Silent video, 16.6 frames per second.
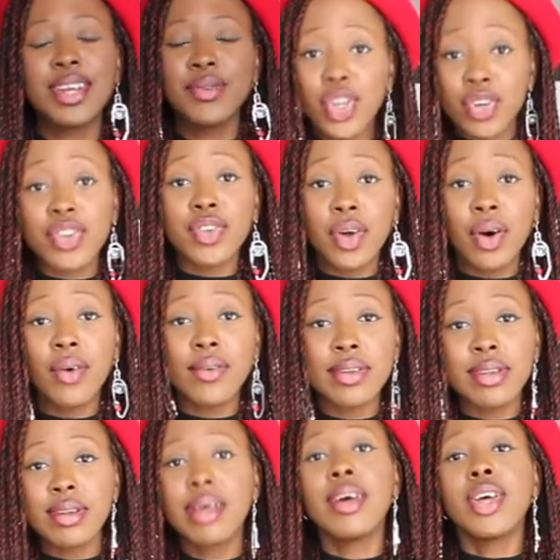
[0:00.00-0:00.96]
It just
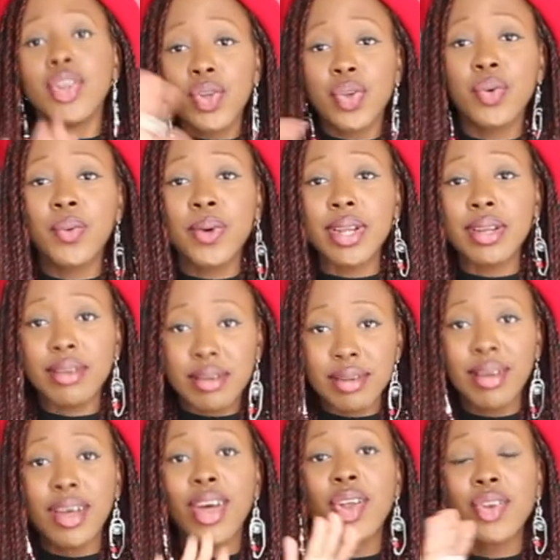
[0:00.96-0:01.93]
do it.
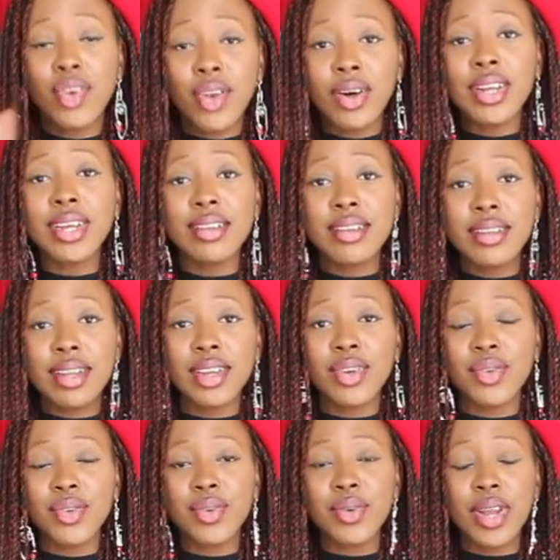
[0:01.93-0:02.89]
Don't
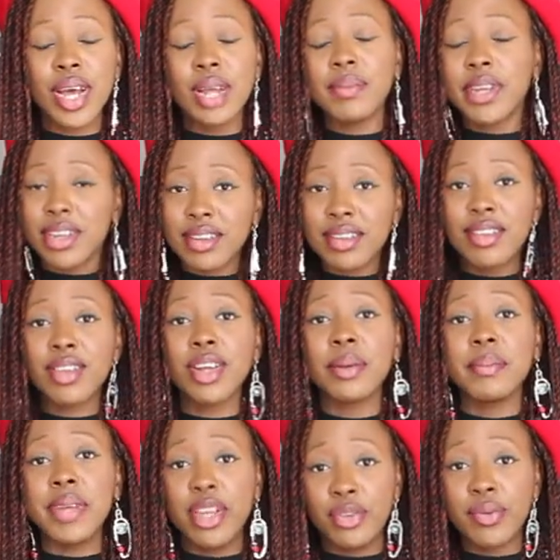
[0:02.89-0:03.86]
hesitate to do that because it's
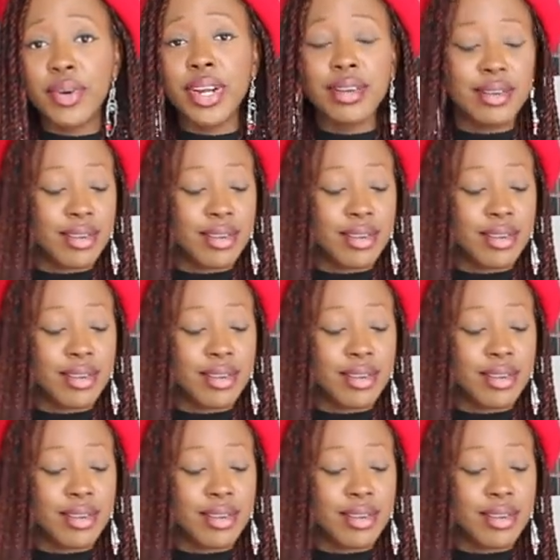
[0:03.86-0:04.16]
gonna be great.